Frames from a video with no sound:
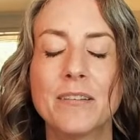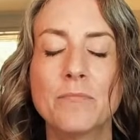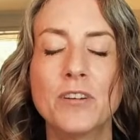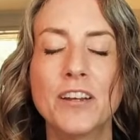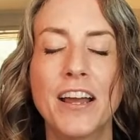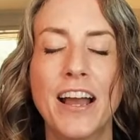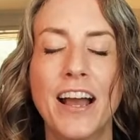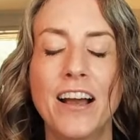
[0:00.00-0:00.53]
I'm
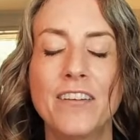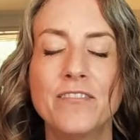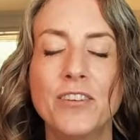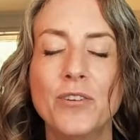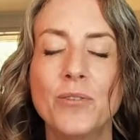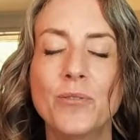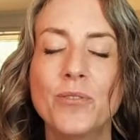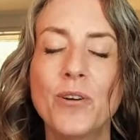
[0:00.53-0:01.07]
going to have
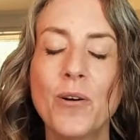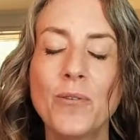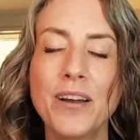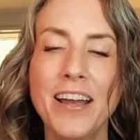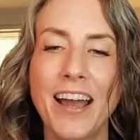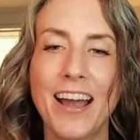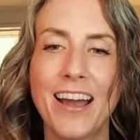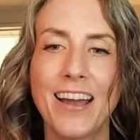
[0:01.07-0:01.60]
you go
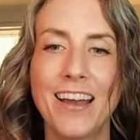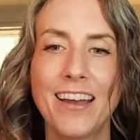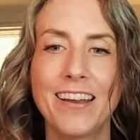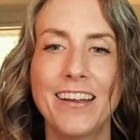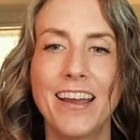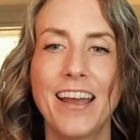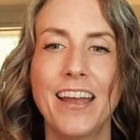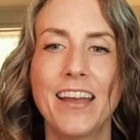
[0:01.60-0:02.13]

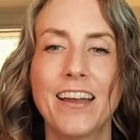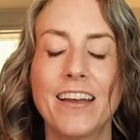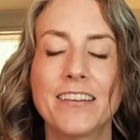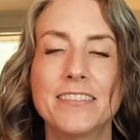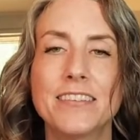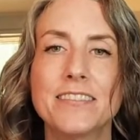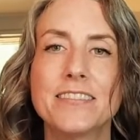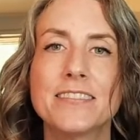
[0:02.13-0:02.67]
ahead
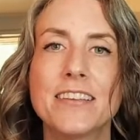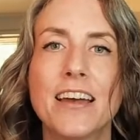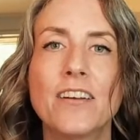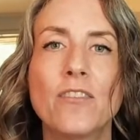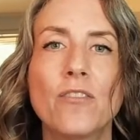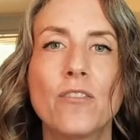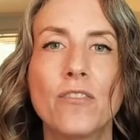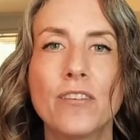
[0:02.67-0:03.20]
and
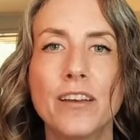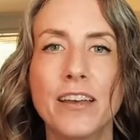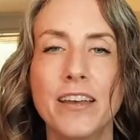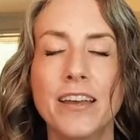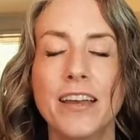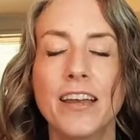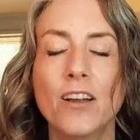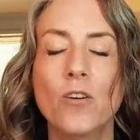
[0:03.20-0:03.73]
settle
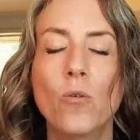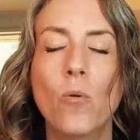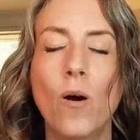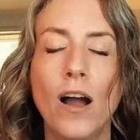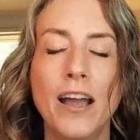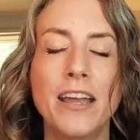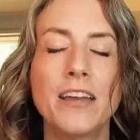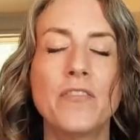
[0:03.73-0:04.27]
and
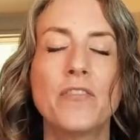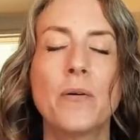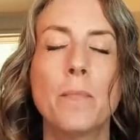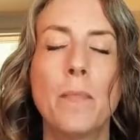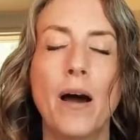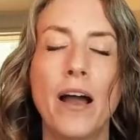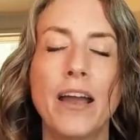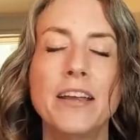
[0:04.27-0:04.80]
quiet the
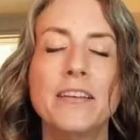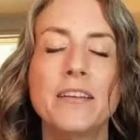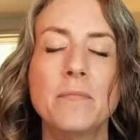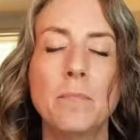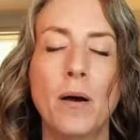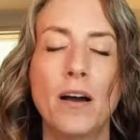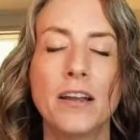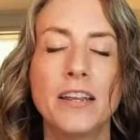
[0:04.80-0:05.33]
mind
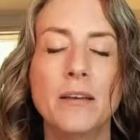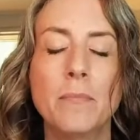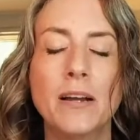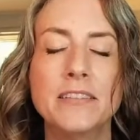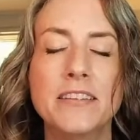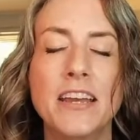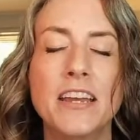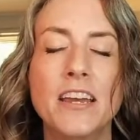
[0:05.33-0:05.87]
and body
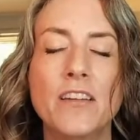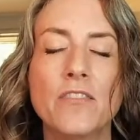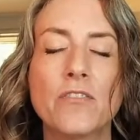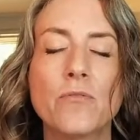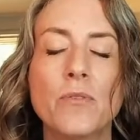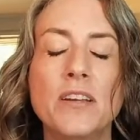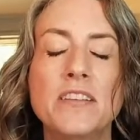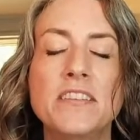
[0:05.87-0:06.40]
by taking
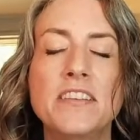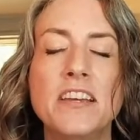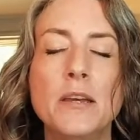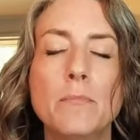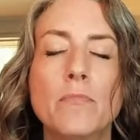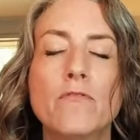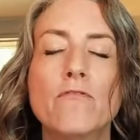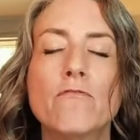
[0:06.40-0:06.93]
3
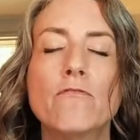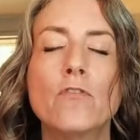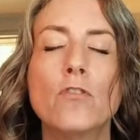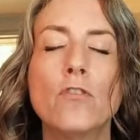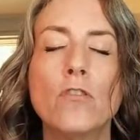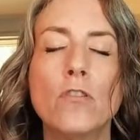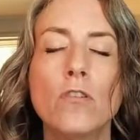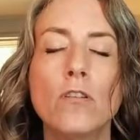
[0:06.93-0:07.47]
deep,
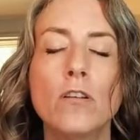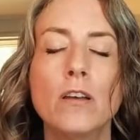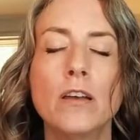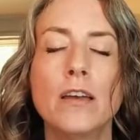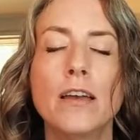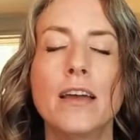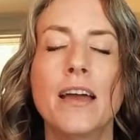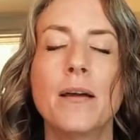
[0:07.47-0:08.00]
full
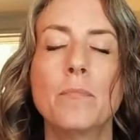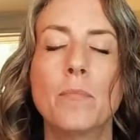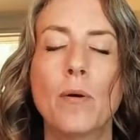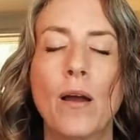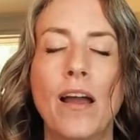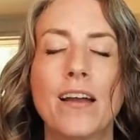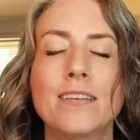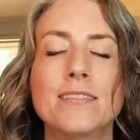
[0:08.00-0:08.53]

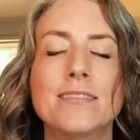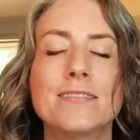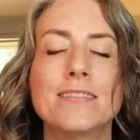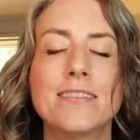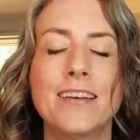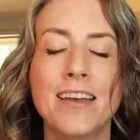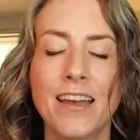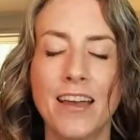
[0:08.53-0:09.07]

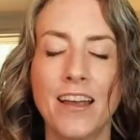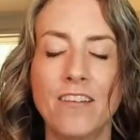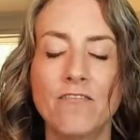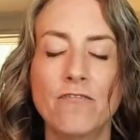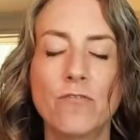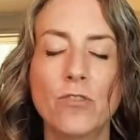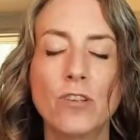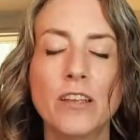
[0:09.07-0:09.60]
breaths
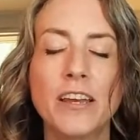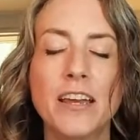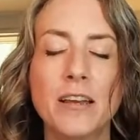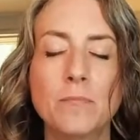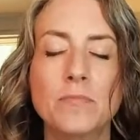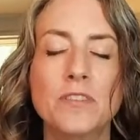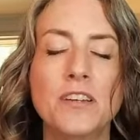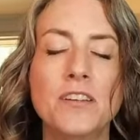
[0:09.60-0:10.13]
and fully
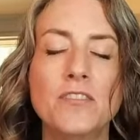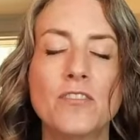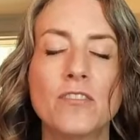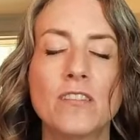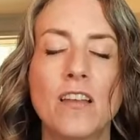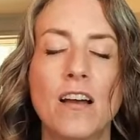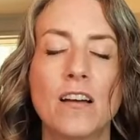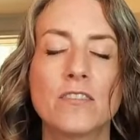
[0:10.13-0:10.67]
emptying
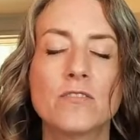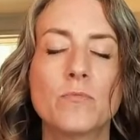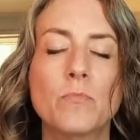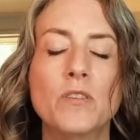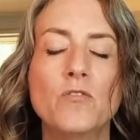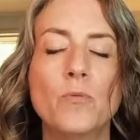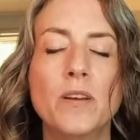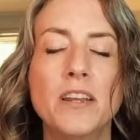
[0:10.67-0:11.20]
your lungs
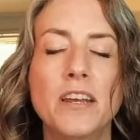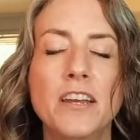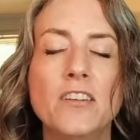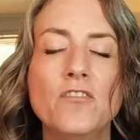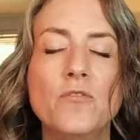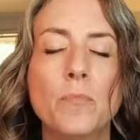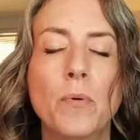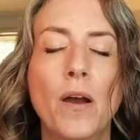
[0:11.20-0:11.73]
between
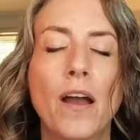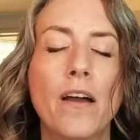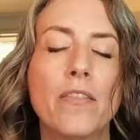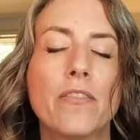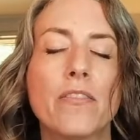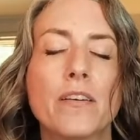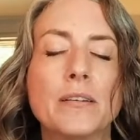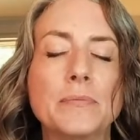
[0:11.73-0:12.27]
each
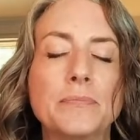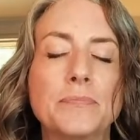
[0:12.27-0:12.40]
breath.